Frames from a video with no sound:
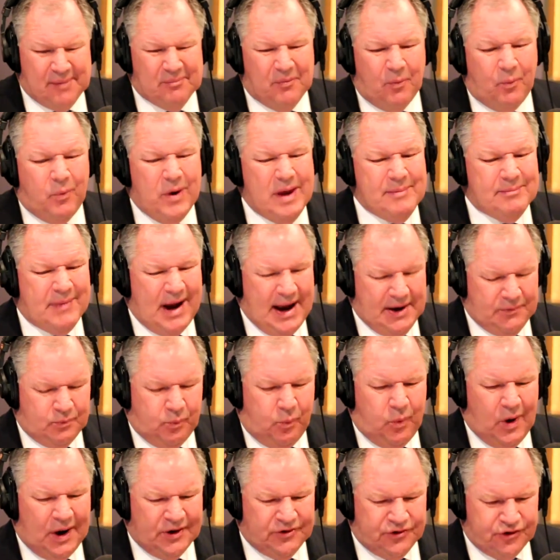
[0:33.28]
We made
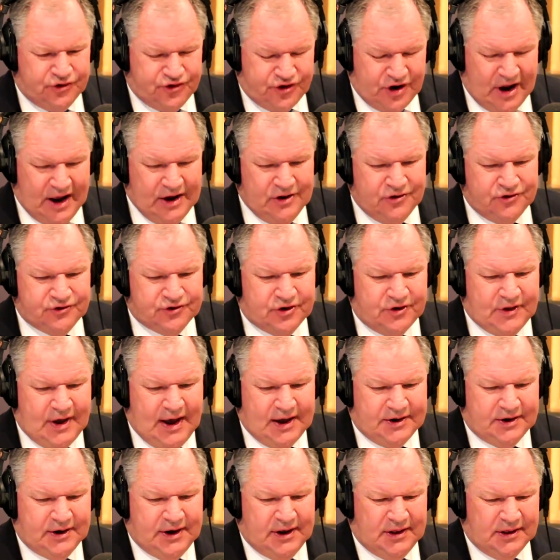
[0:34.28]
one change to
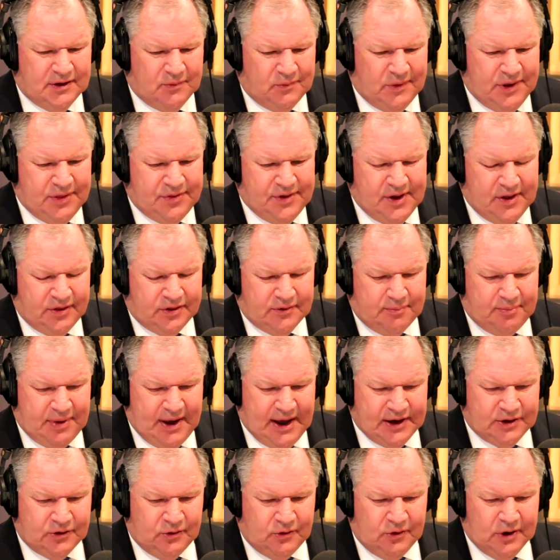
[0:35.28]
that in that we think the
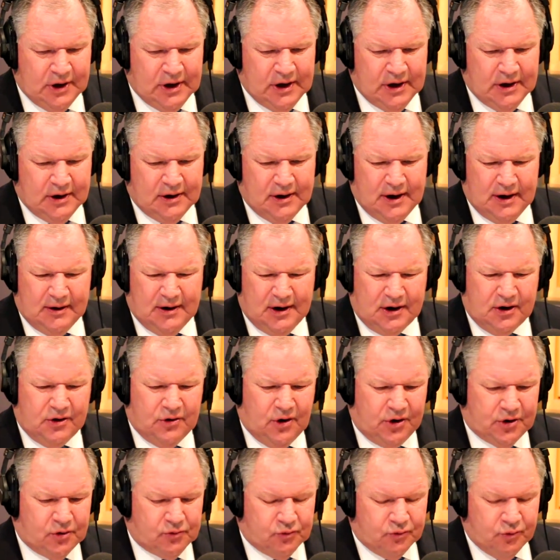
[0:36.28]
panel
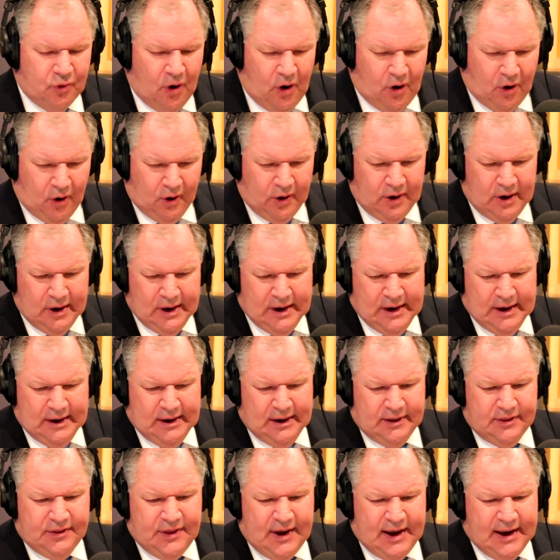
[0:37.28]
got it wrong.
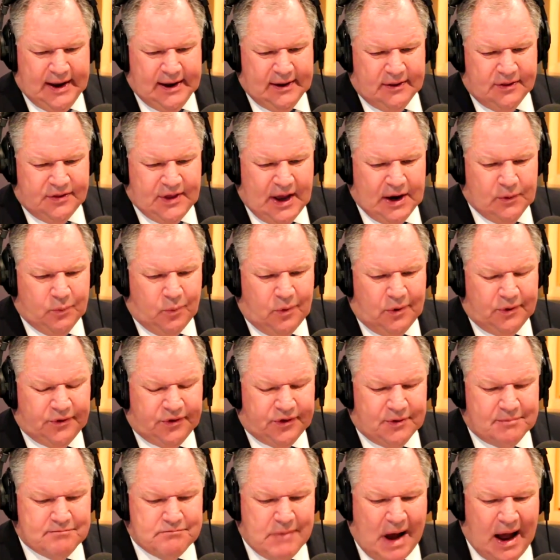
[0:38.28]
They want
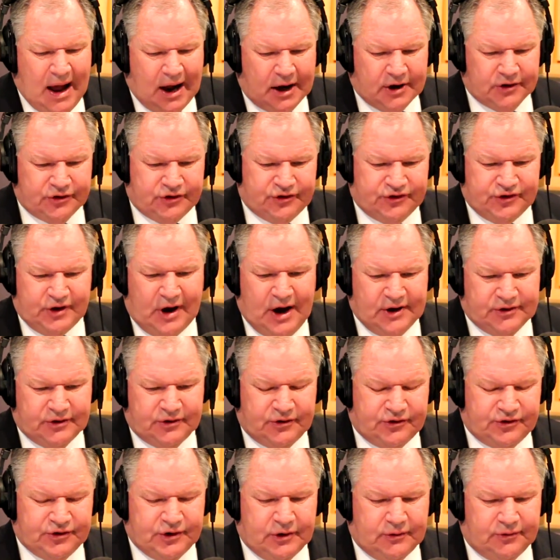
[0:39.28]
the market site
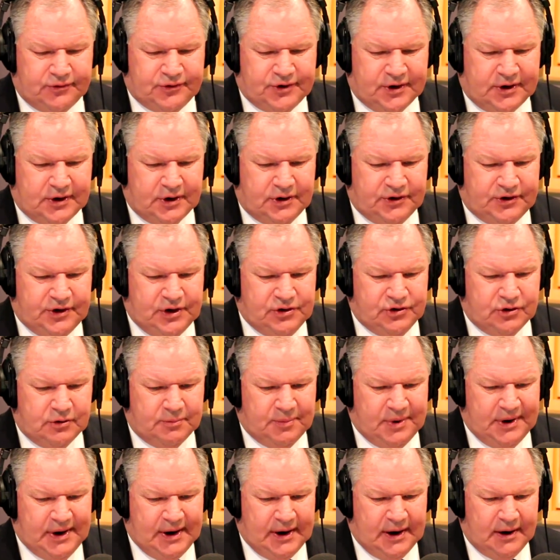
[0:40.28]
itself to continue
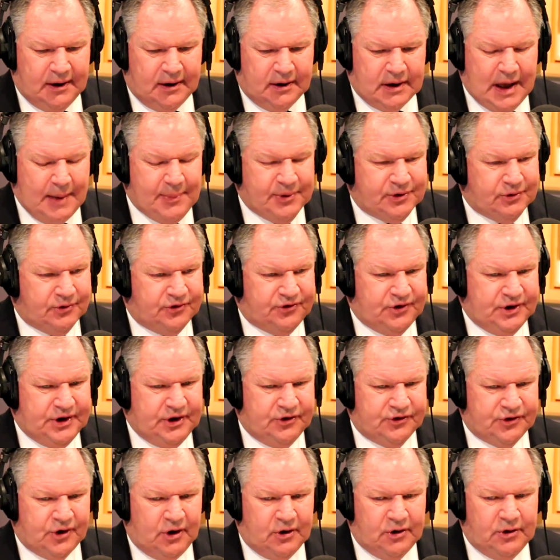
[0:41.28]
being capital city
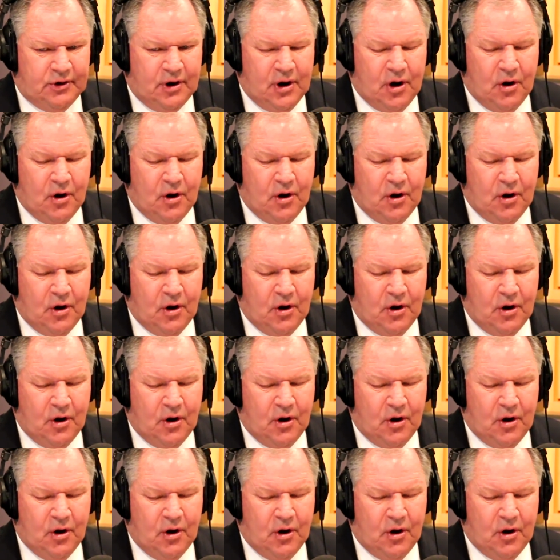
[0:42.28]
zone.